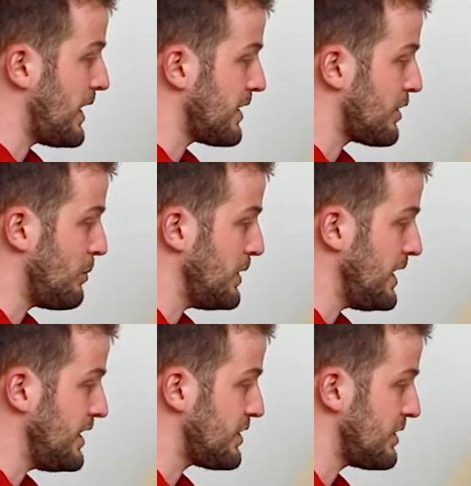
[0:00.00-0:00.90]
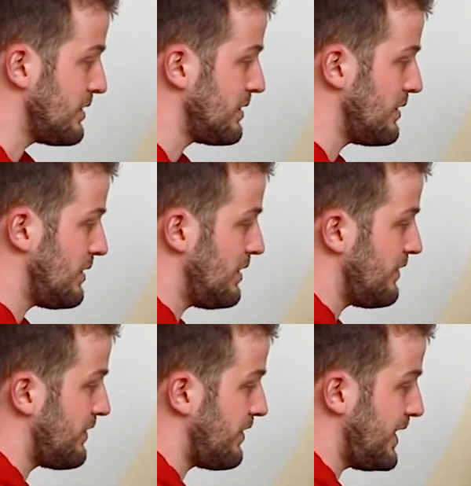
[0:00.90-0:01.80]
by the combination
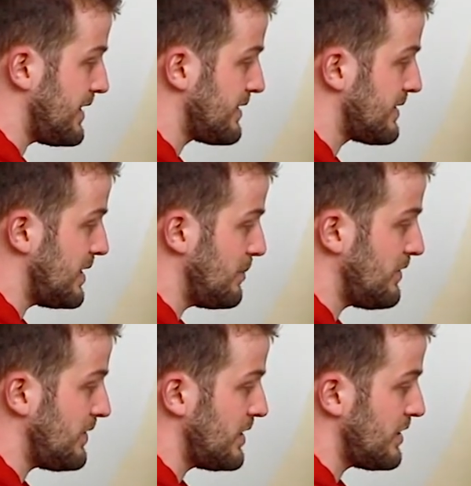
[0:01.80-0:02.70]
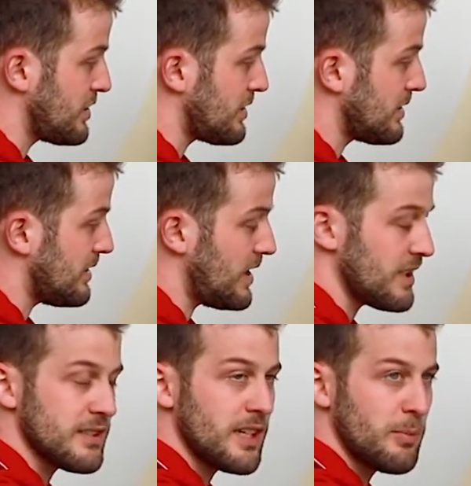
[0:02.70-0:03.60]
of flat, semi-finished
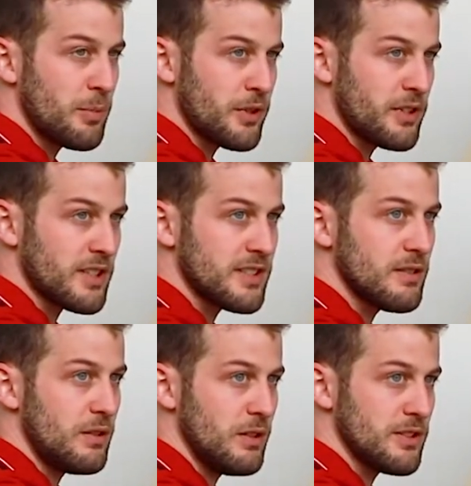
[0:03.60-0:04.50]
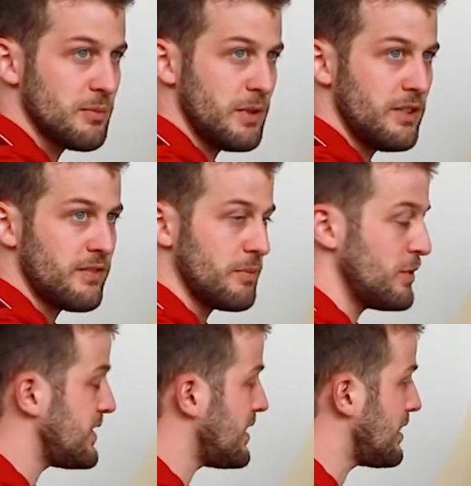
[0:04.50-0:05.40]
textile products also made from
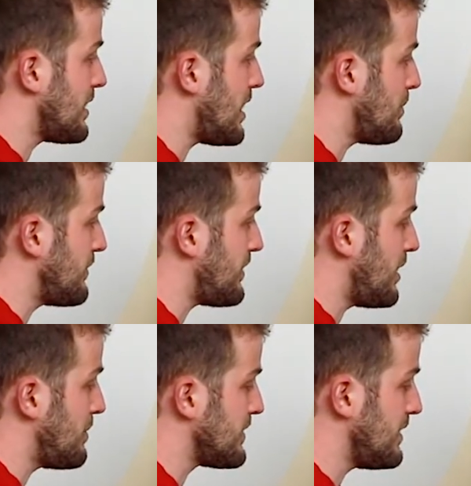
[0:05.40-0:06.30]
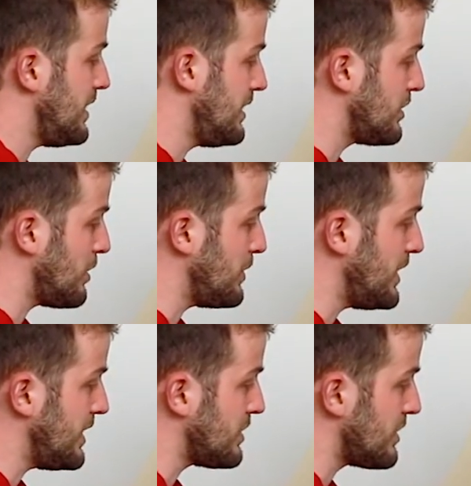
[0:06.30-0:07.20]
recycled carbon fibers in
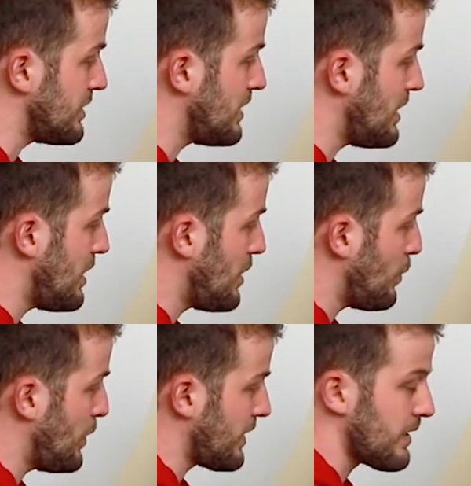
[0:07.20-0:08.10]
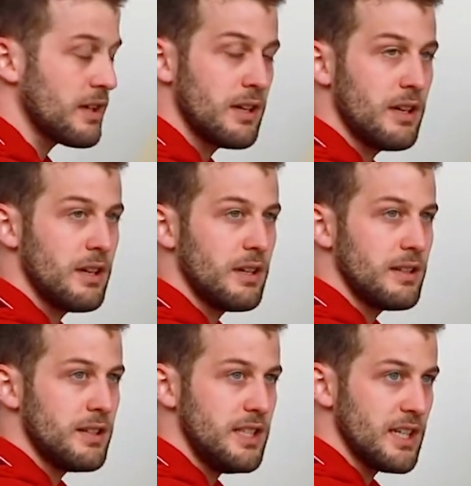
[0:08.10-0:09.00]
combination with
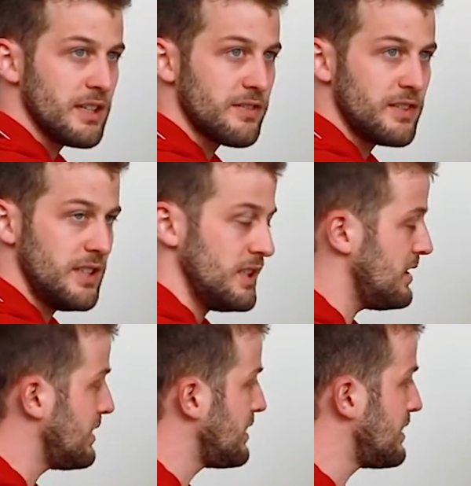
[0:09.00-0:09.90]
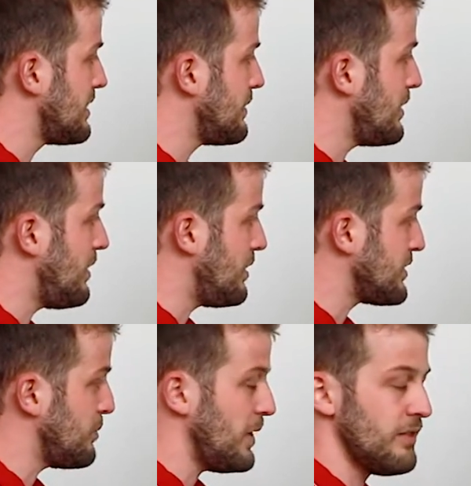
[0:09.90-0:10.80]
the LFT
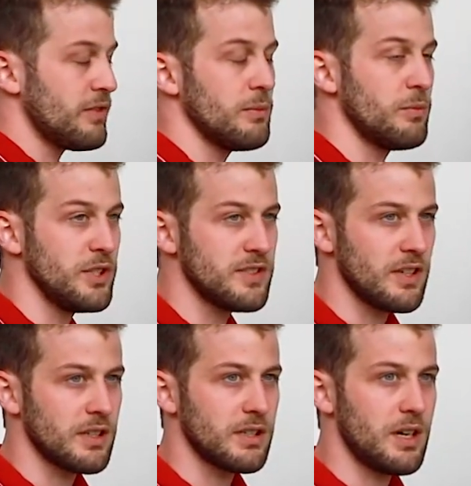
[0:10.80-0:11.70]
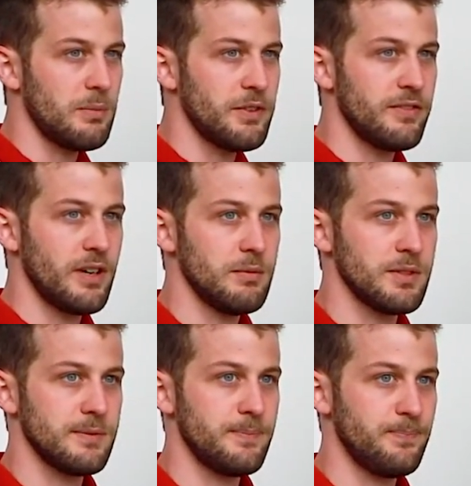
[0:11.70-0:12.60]
made from recycled carbon fibers.